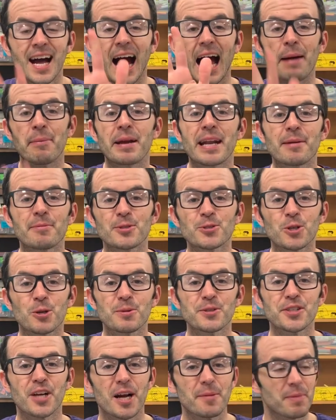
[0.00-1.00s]
Hi, my name is Colby
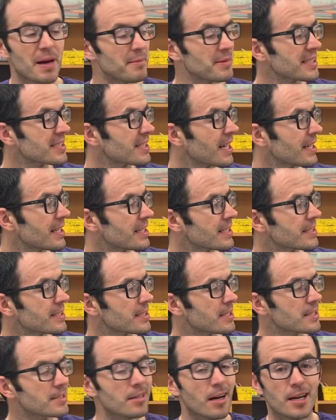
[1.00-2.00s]
Sharp. I'm excited
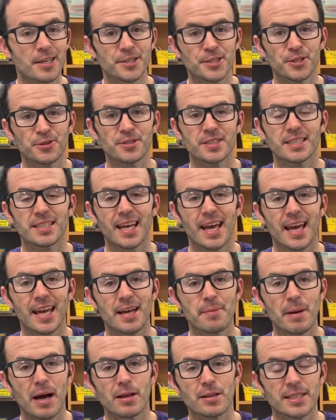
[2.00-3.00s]
to talk to you today
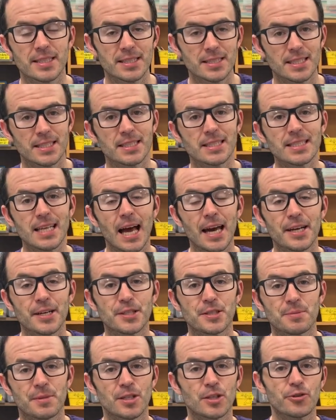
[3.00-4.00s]
about Lindsey
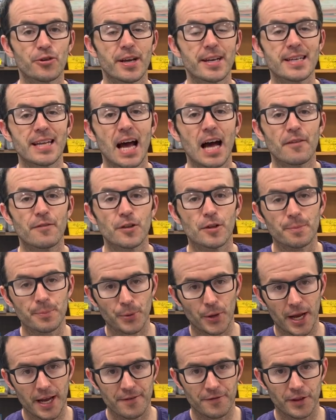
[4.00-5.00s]
Stoddard's middle grade novel,
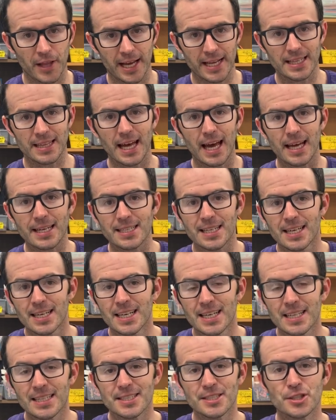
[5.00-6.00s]
Brave Like That.
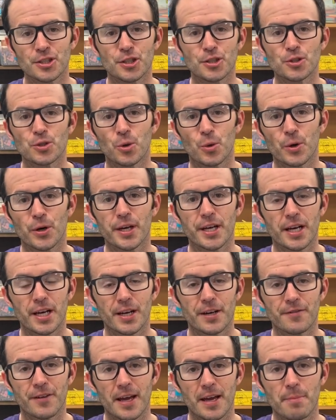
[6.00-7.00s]
This is the story
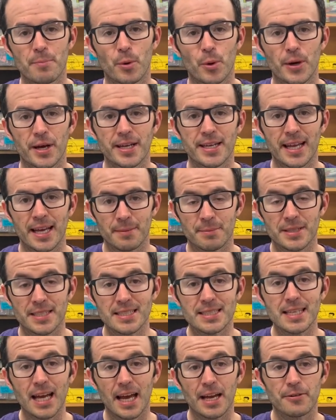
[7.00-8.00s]
of a boy named
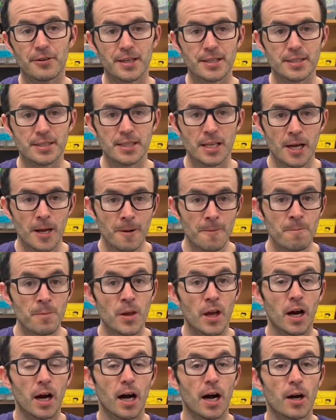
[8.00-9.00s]
Cyrus
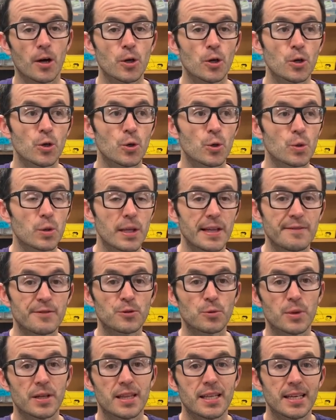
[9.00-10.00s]
uh, who
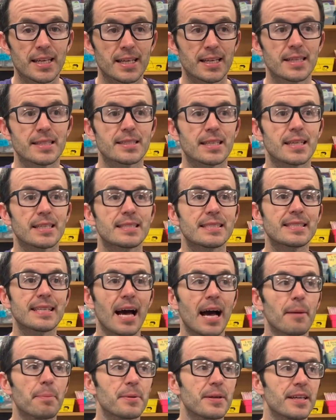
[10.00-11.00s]
lives with his
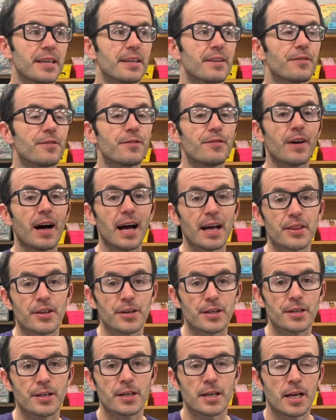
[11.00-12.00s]
adopted
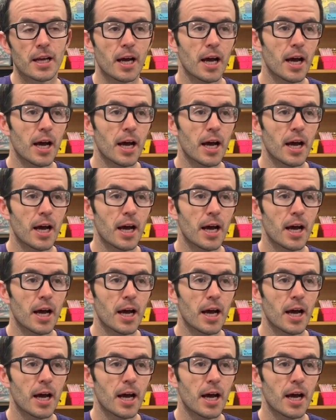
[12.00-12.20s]
father